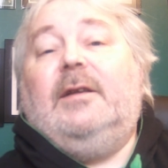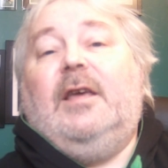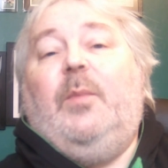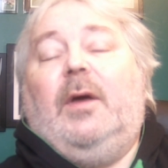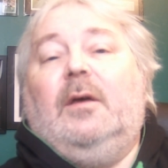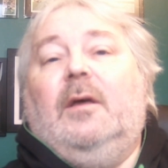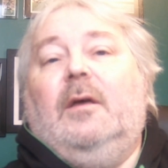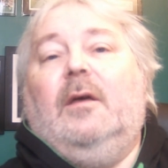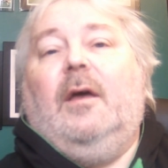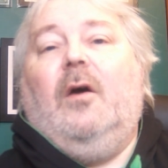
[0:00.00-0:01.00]
keeping
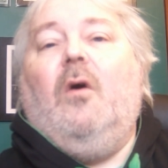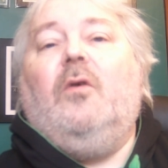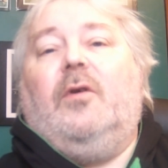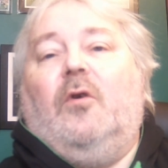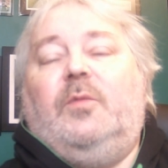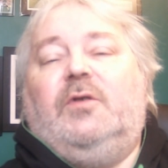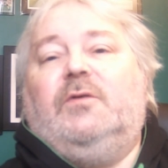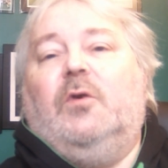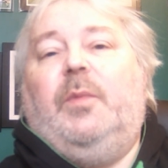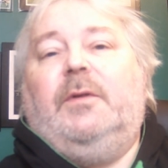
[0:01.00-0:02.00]
all their options
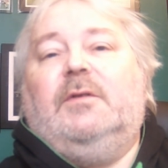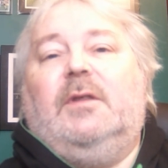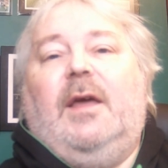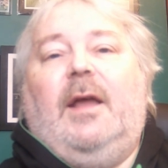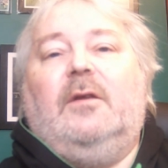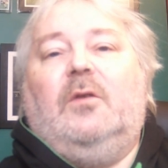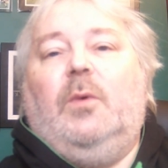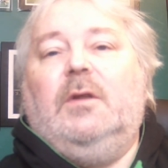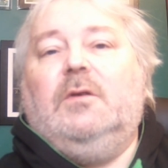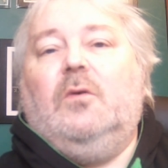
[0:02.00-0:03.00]
open to the end of the
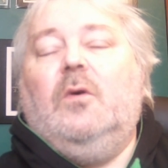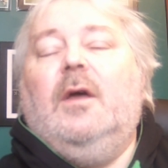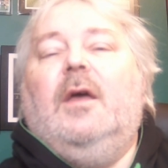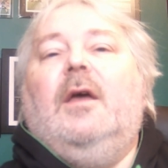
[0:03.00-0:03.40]
window.